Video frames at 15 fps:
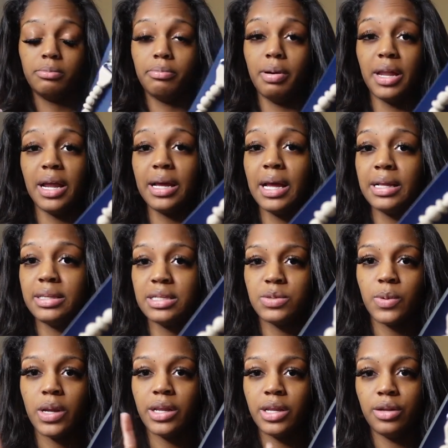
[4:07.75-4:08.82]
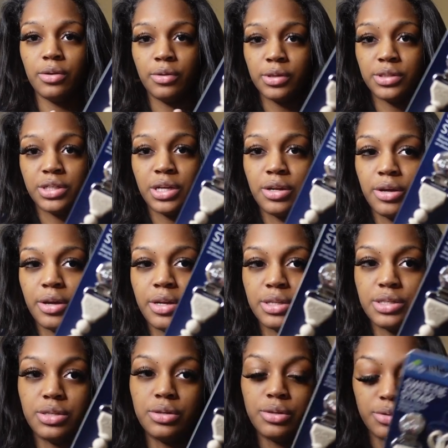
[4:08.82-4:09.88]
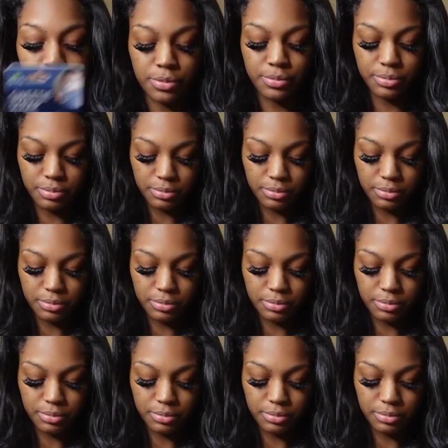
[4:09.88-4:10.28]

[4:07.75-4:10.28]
But I got this when I didn't know the gender and it's new.